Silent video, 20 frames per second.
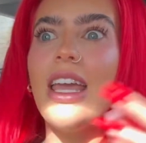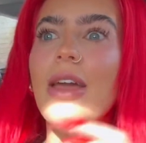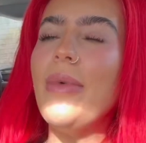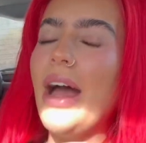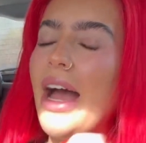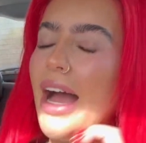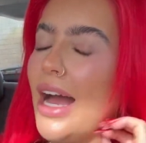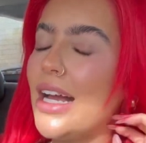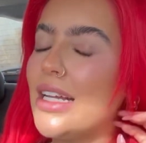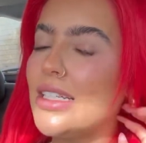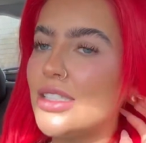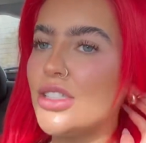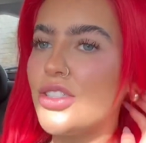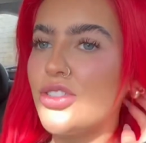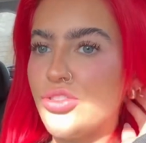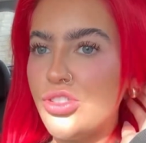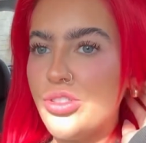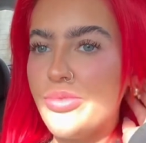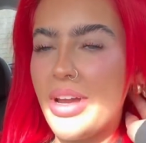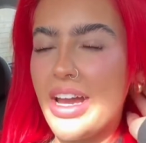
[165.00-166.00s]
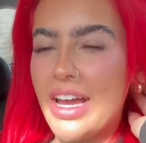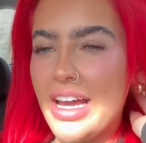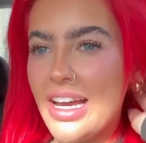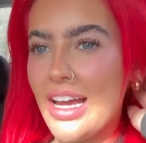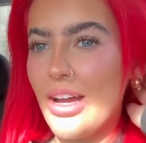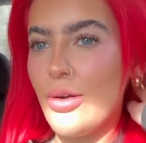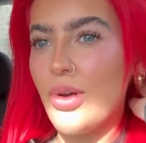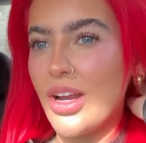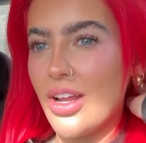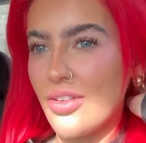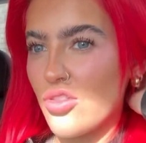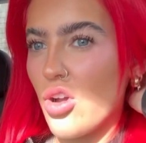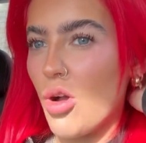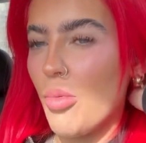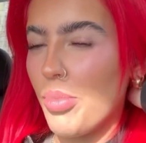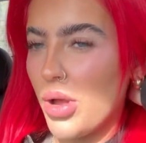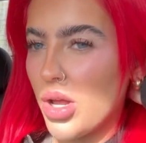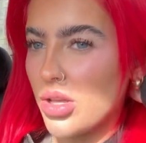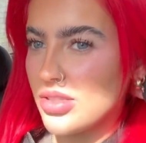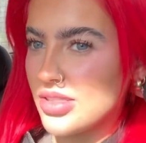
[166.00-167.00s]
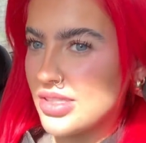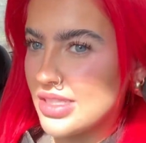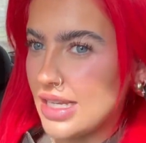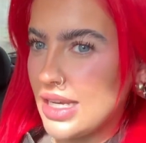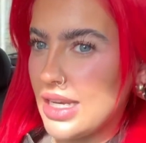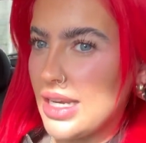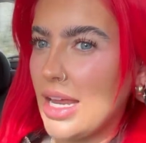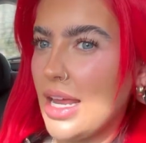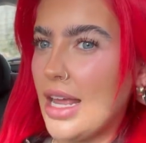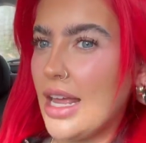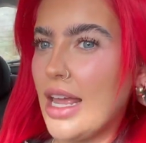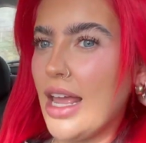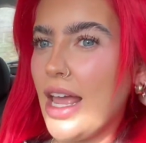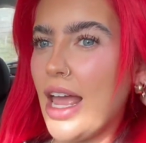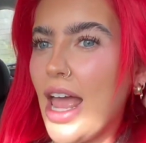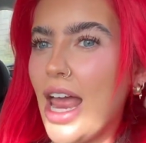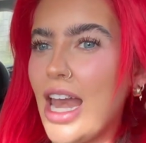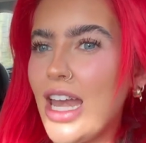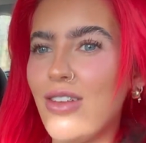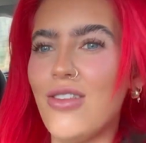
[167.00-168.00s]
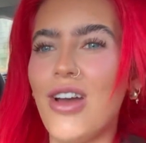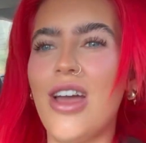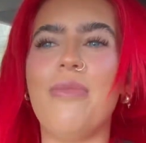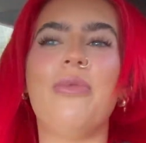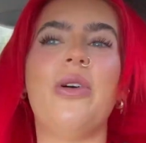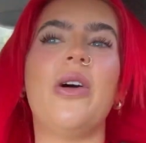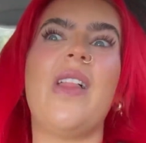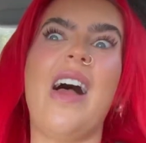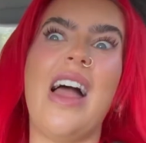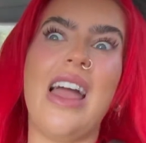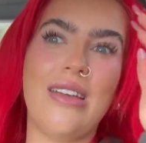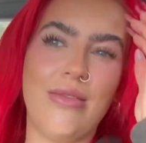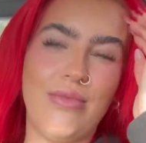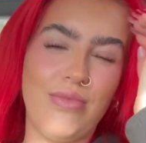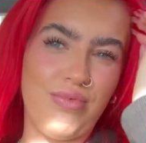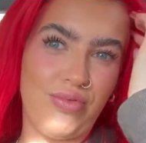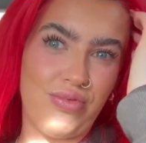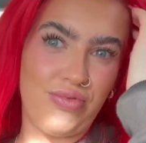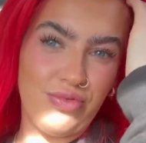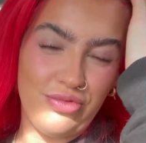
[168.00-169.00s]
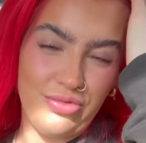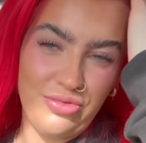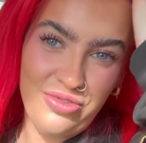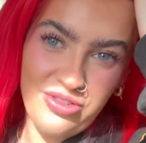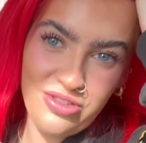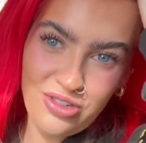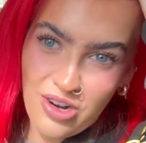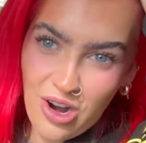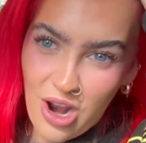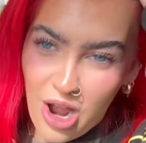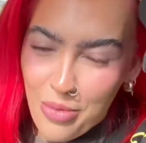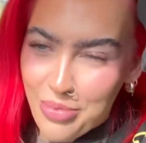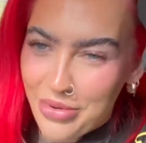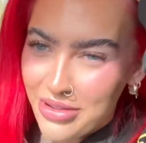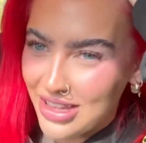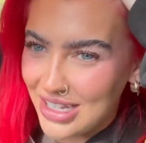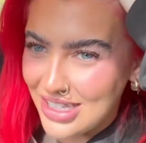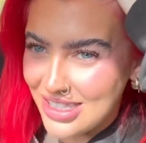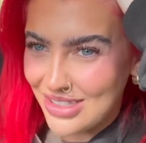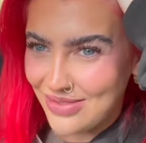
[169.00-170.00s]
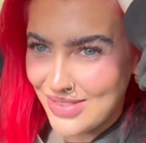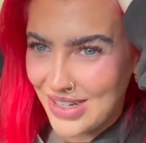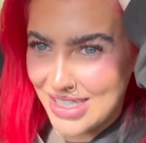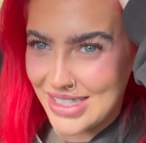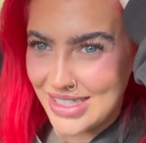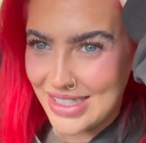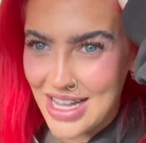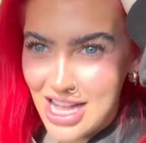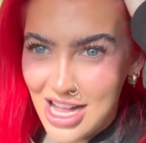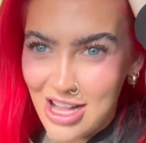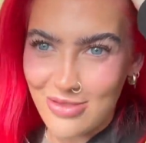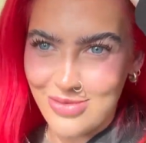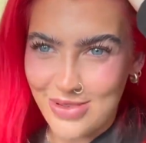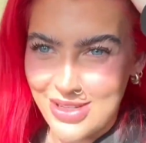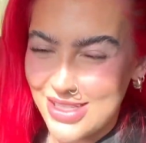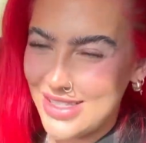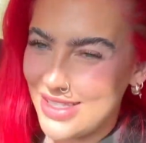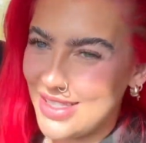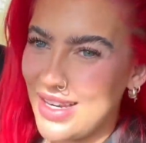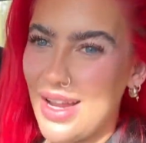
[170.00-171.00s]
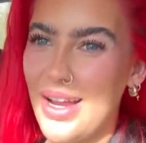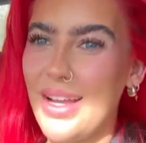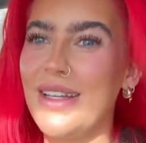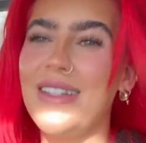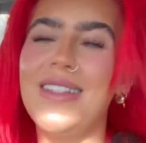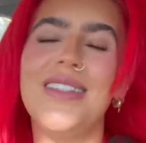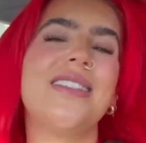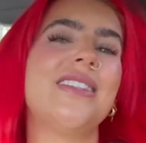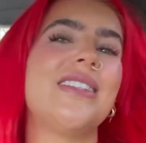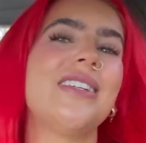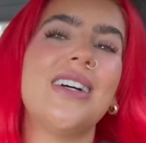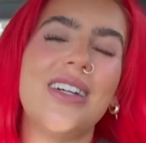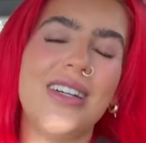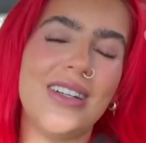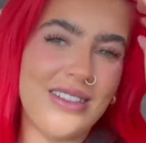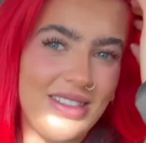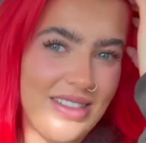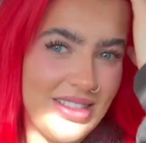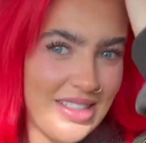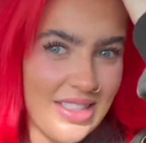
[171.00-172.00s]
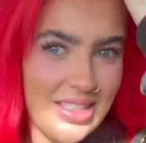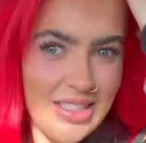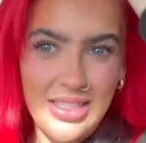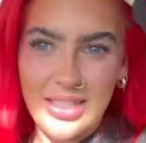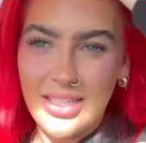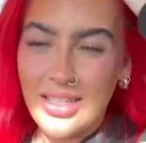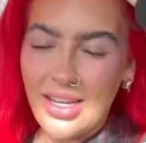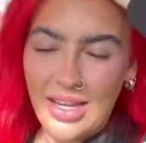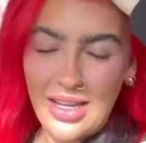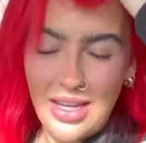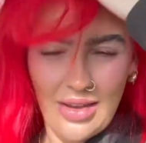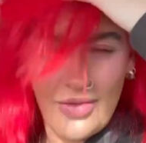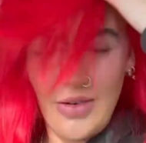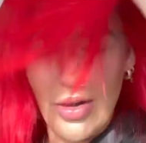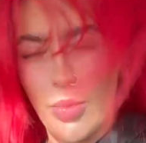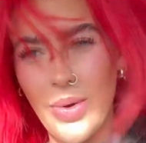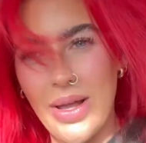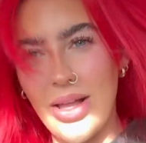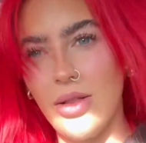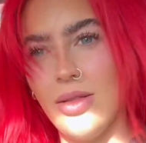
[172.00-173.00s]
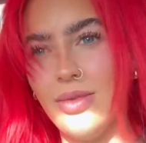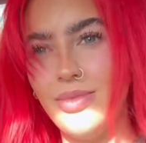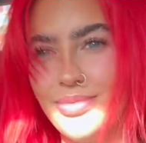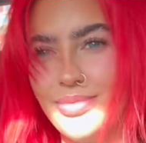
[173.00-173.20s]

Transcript: hands through my hair when I've got bonds in anyway, but like properly to my scalp, it's nice to give it a wiggle.